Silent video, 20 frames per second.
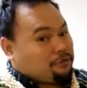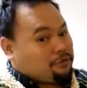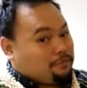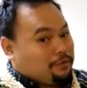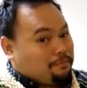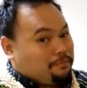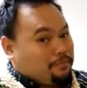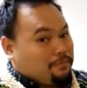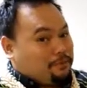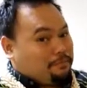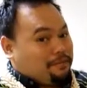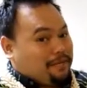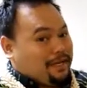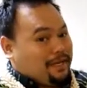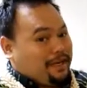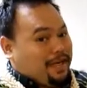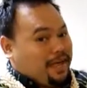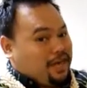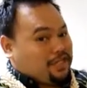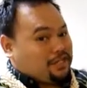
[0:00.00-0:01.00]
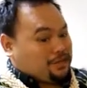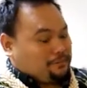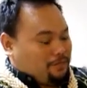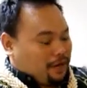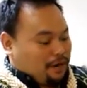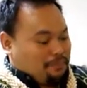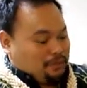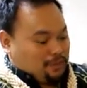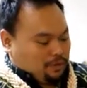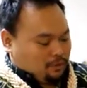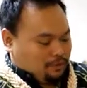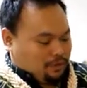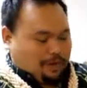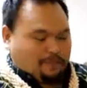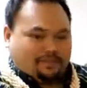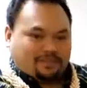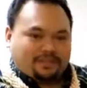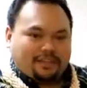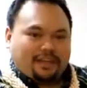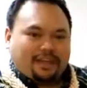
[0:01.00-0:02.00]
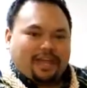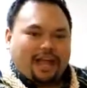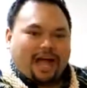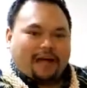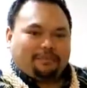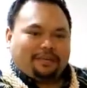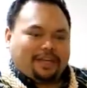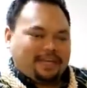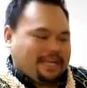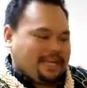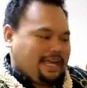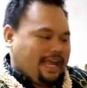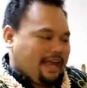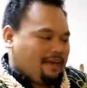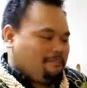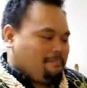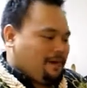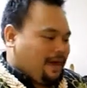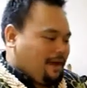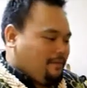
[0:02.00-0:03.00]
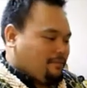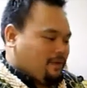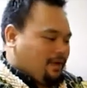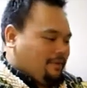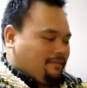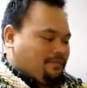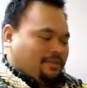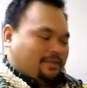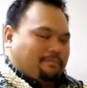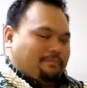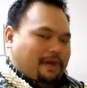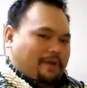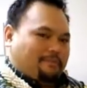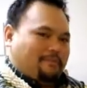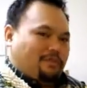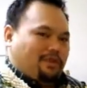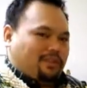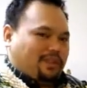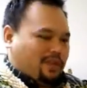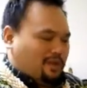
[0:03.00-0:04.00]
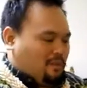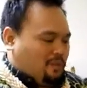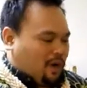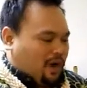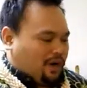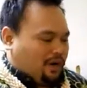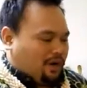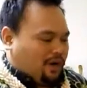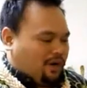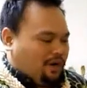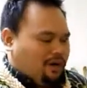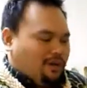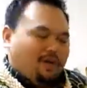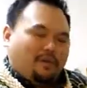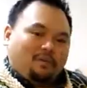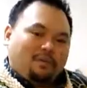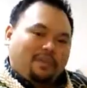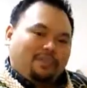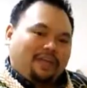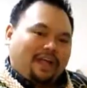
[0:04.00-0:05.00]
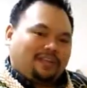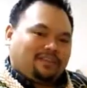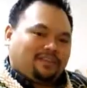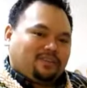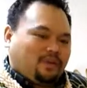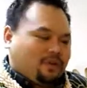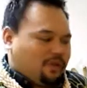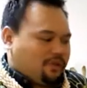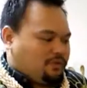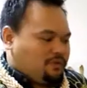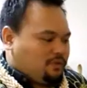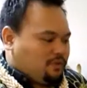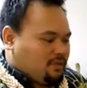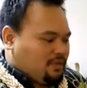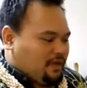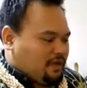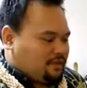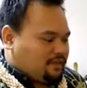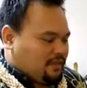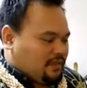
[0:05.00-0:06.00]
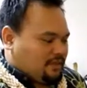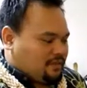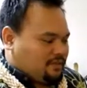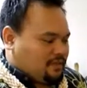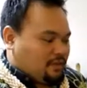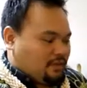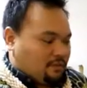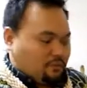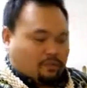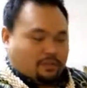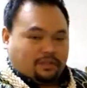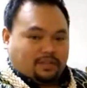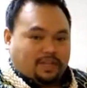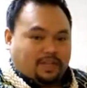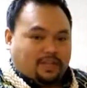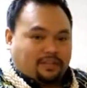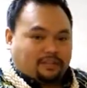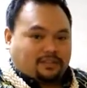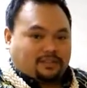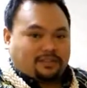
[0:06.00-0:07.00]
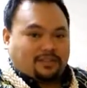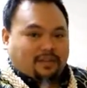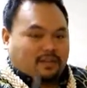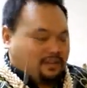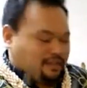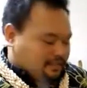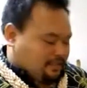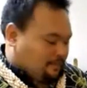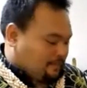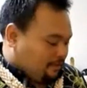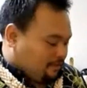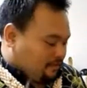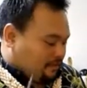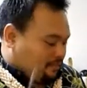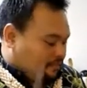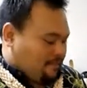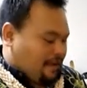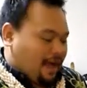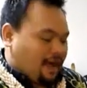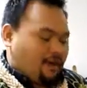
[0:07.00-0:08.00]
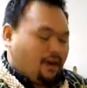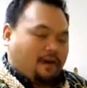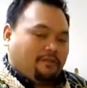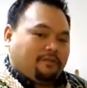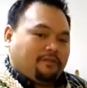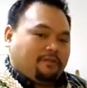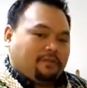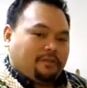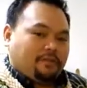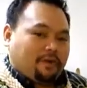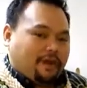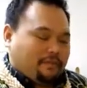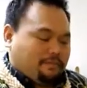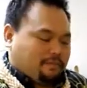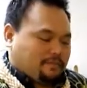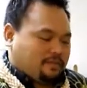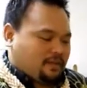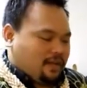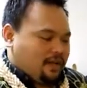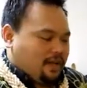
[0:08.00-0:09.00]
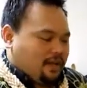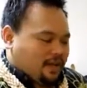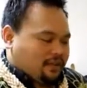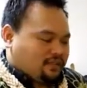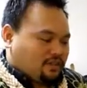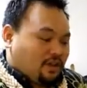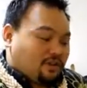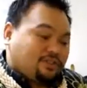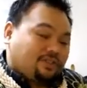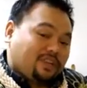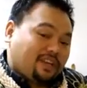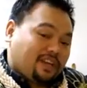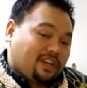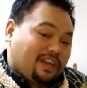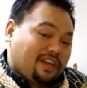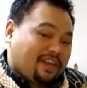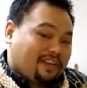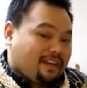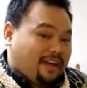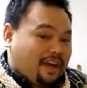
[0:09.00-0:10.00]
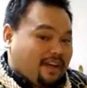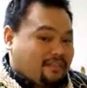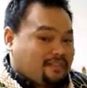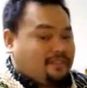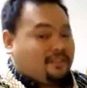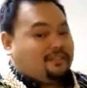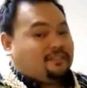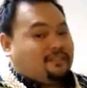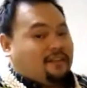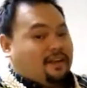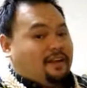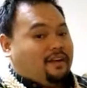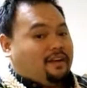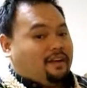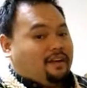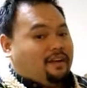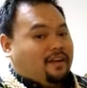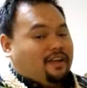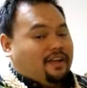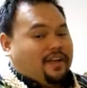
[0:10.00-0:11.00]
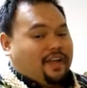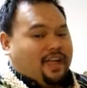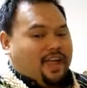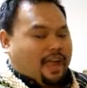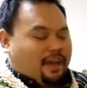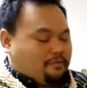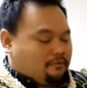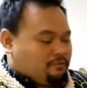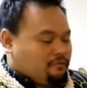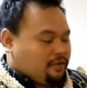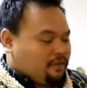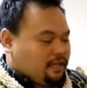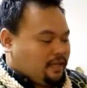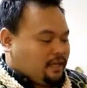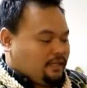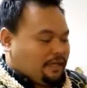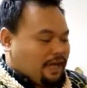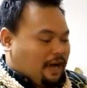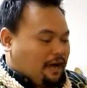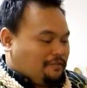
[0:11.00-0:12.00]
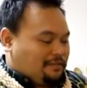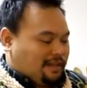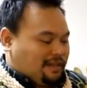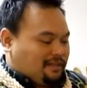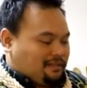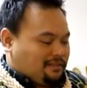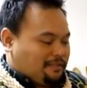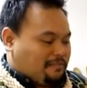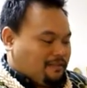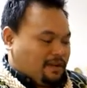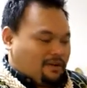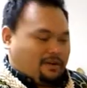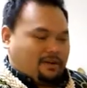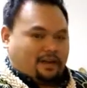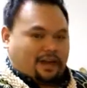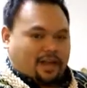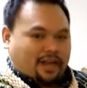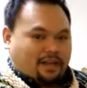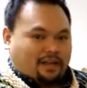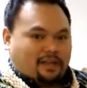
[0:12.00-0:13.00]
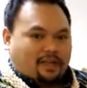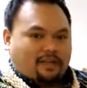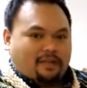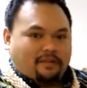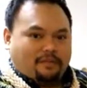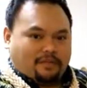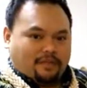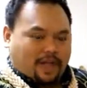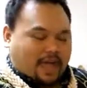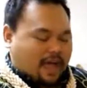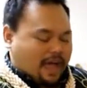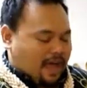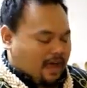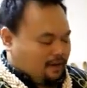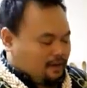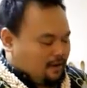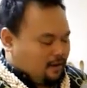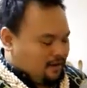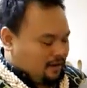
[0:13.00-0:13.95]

triple B Asian barbecue ribs, I'm going to get my ribs in my boiling water. What that's going to do is it's going to release some of the fat off of the ribs. It's also going to get it nice and tender and really allow me to marinate that